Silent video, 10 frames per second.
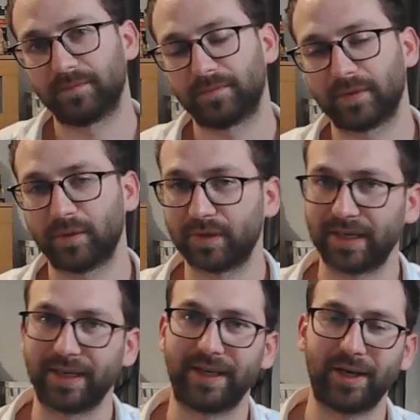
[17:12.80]
Okay,
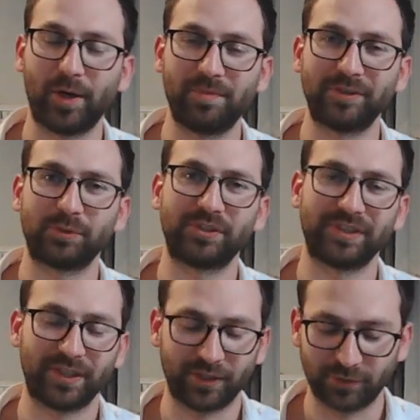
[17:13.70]
I hope this was
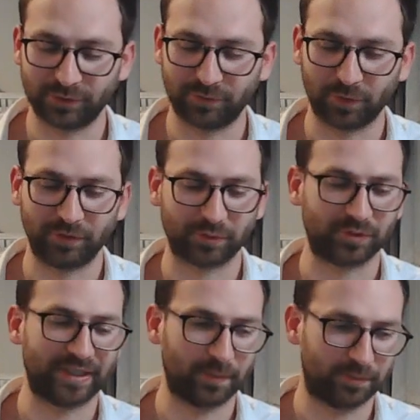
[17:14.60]
useful, this was
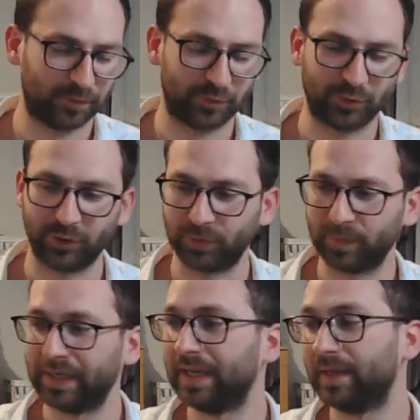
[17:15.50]
helpful to you.
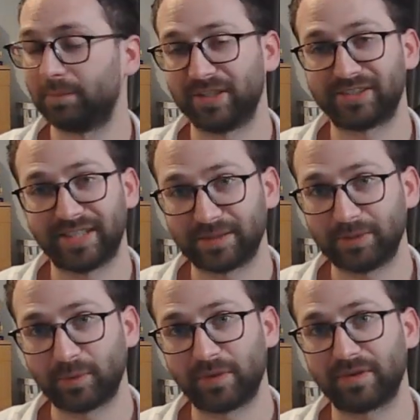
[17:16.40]
Please let me know
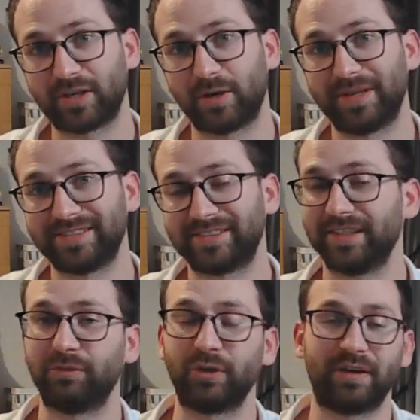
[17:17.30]
in the comments if
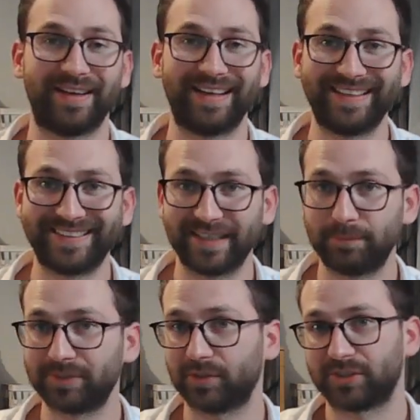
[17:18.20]
you have any tips
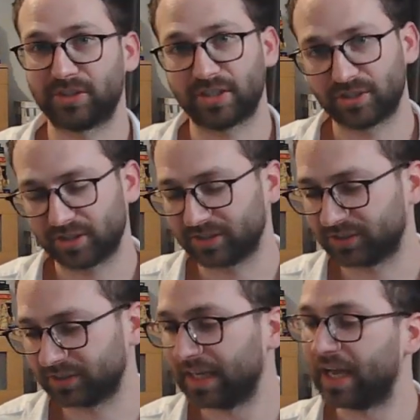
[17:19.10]
or suggestions
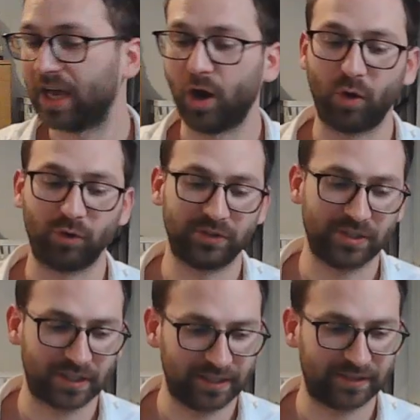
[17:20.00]
on
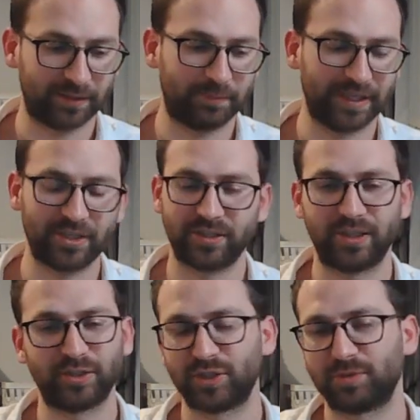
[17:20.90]
writing PhD
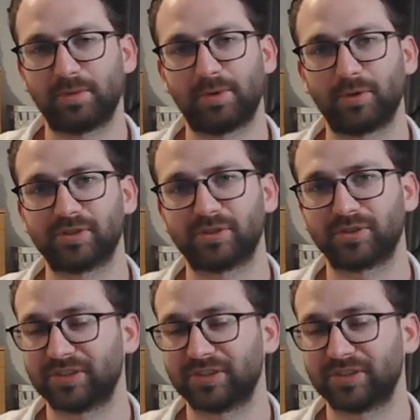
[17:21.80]
research proposals.